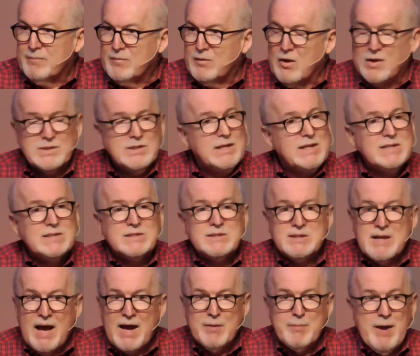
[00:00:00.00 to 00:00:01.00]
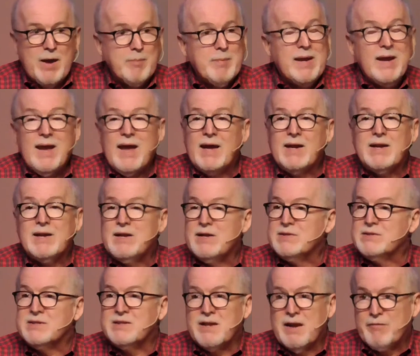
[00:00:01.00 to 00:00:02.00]
Because it is not about me, and it
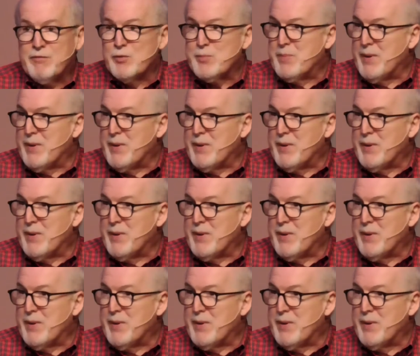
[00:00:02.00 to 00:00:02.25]
has never